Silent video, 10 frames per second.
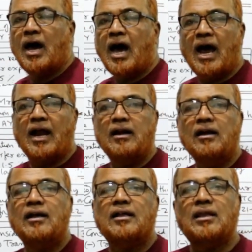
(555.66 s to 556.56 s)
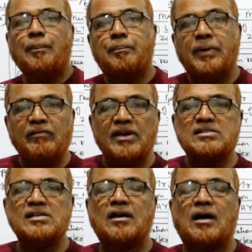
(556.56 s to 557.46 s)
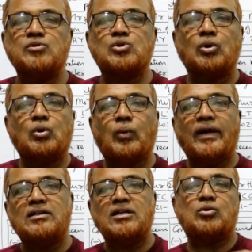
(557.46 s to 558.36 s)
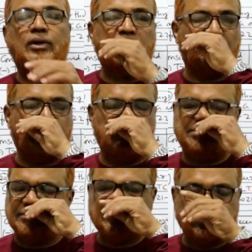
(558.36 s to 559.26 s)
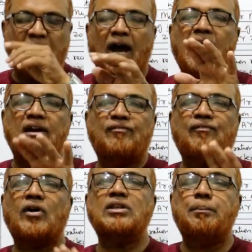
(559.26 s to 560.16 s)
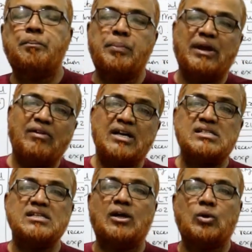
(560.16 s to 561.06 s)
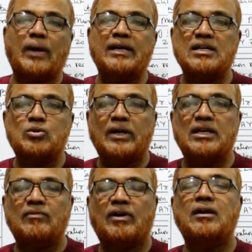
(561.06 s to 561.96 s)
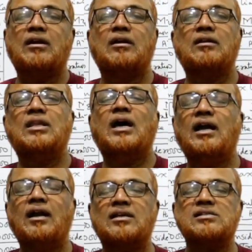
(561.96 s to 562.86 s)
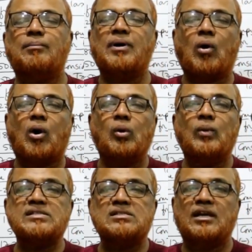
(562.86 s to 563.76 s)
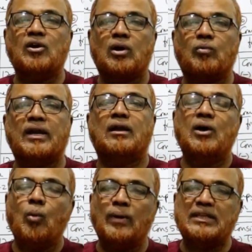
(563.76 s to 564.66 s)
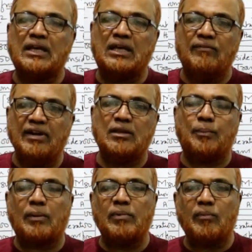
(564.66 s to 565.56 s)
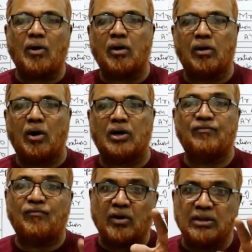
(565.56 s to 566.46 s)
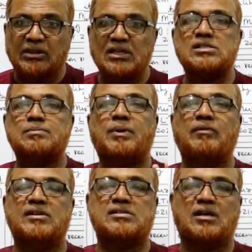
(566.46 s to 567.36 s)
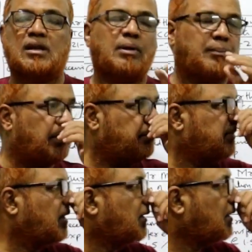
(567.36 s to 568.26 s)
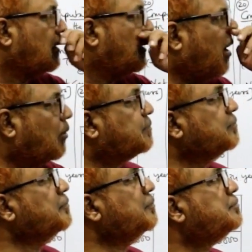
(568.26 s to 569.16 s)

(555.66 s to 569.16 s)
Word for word: and the previous year comes to 2021 and for the previous year 2021 the index number always 301 whether given in the problem or not for this previous year remember now,